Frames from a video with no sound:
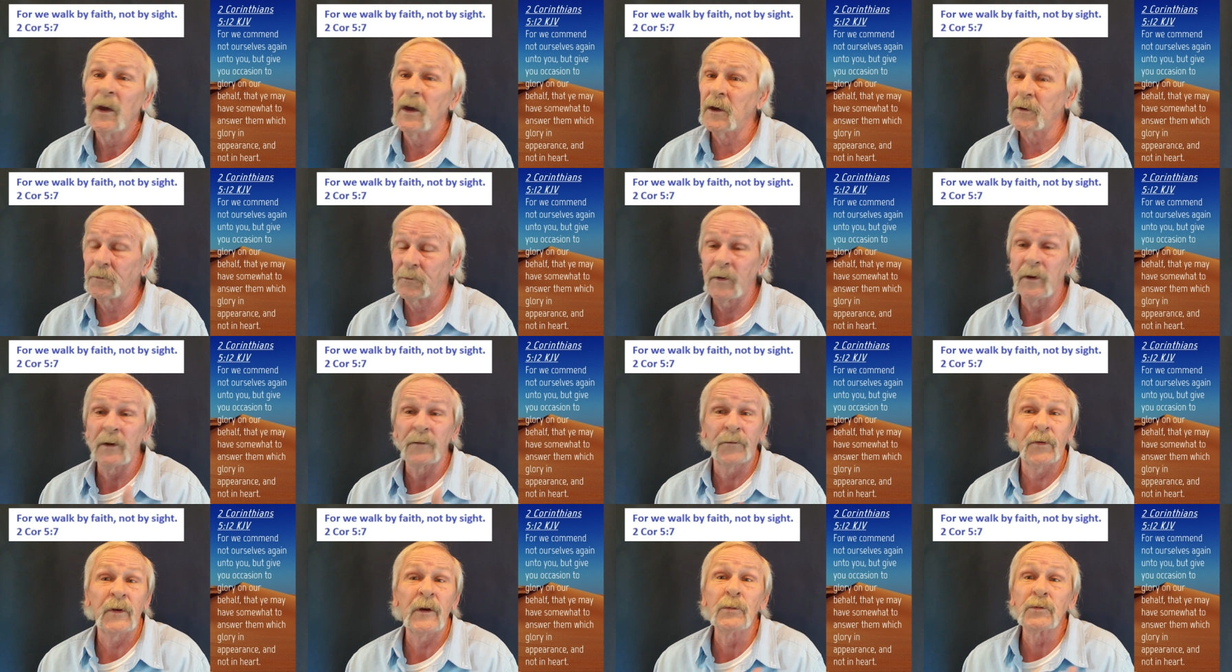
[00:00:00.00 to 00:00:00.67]
if
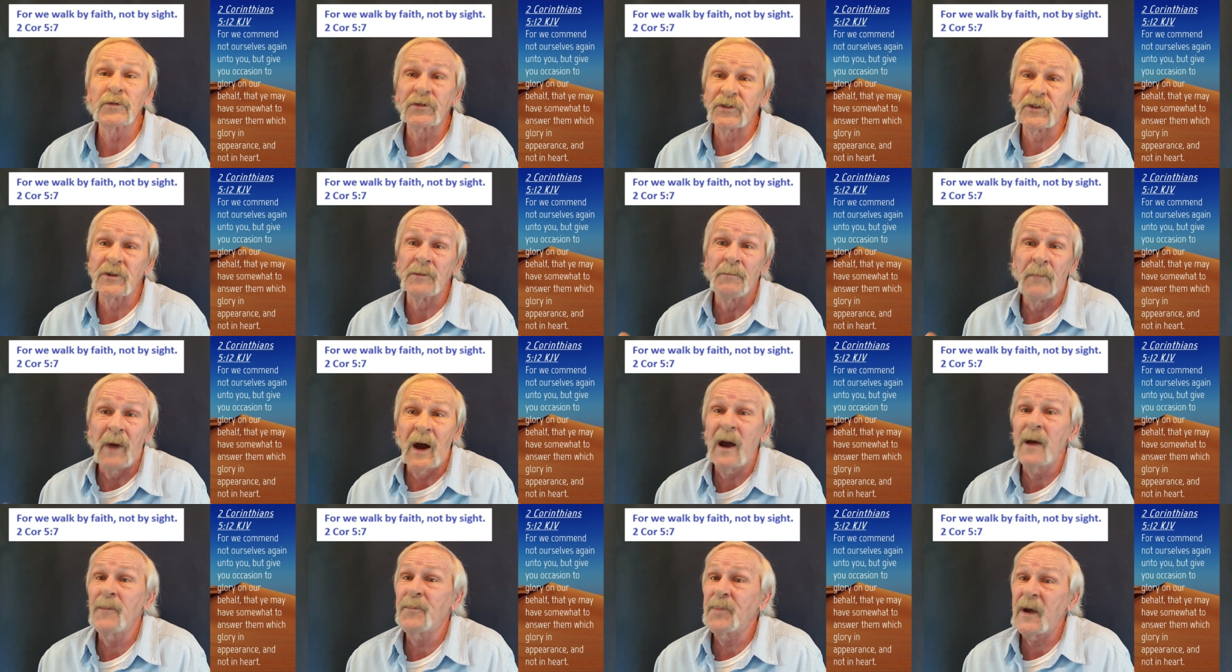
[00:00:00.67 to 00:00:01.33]
that was in
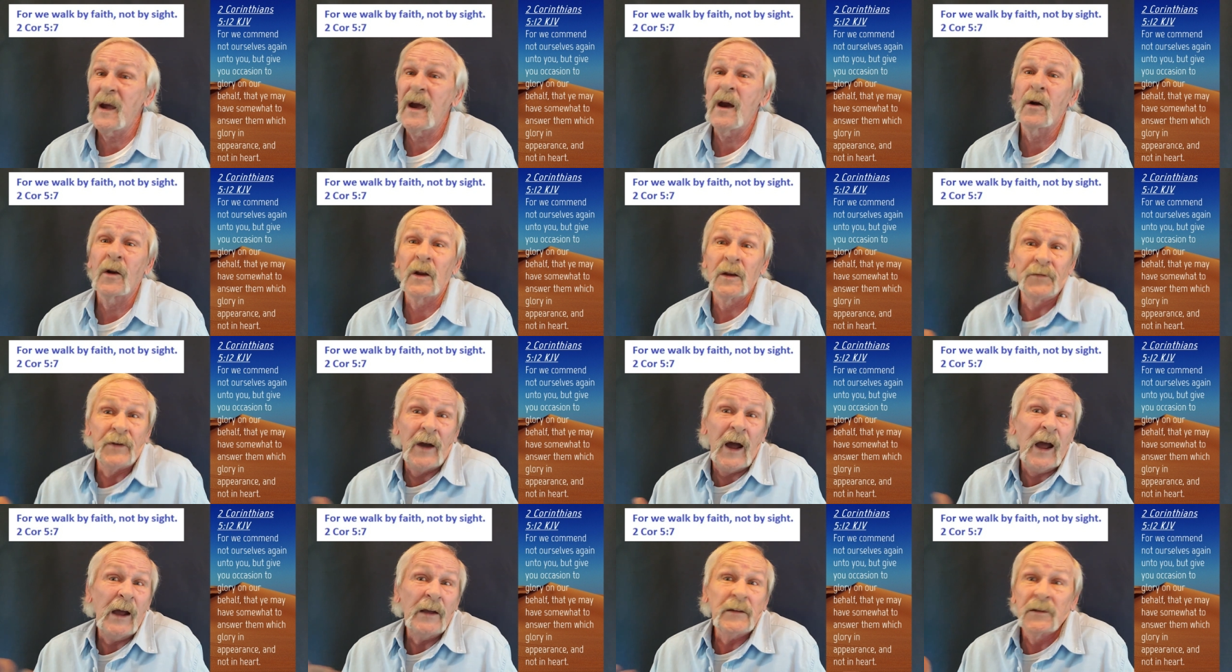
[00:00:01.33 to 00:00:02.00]
my power, if
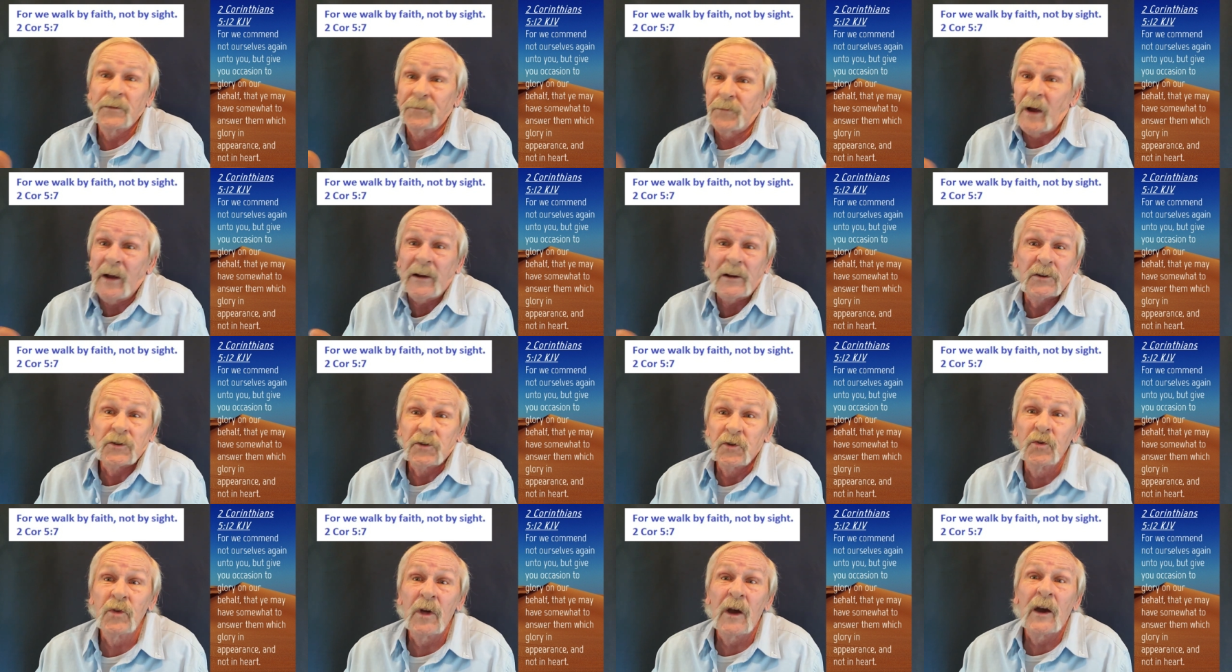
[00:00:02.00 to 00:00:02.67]
I
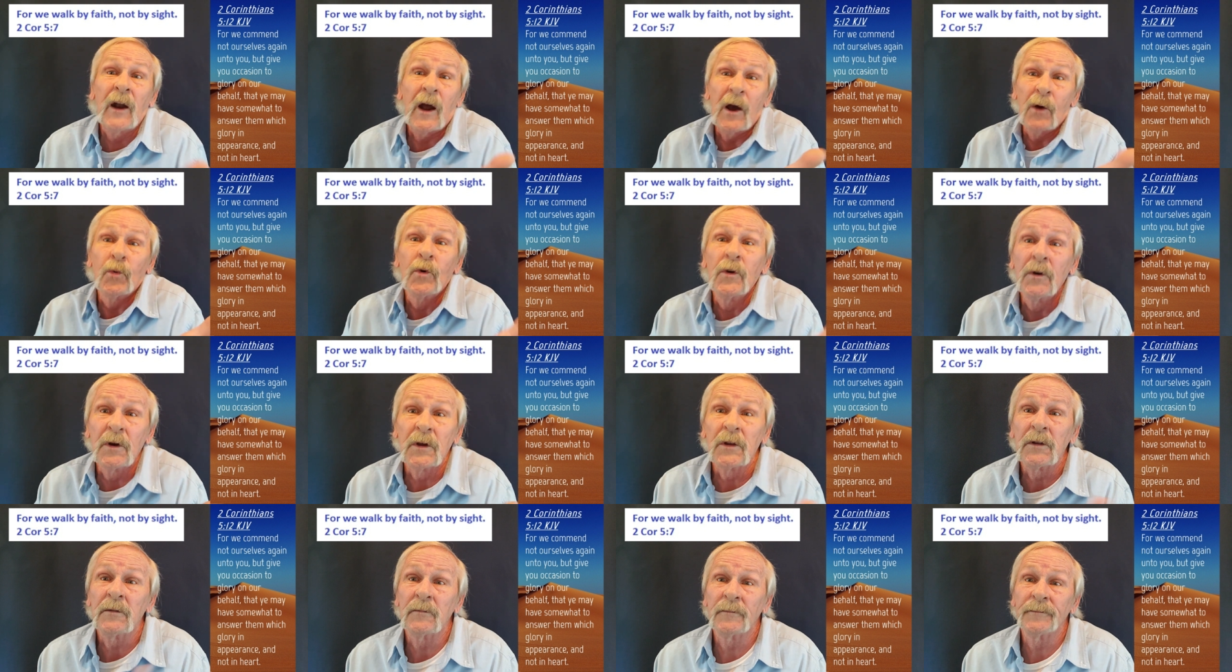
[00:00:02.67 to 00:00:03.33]
could do that, I
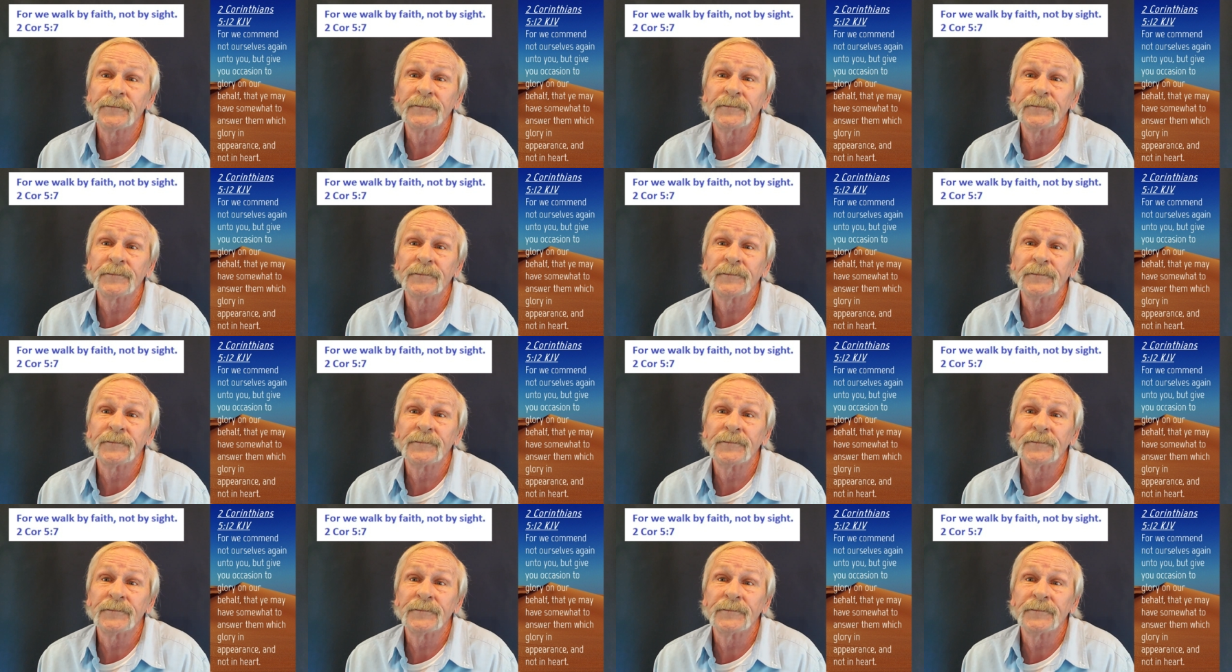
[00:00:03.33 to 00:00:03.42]
would.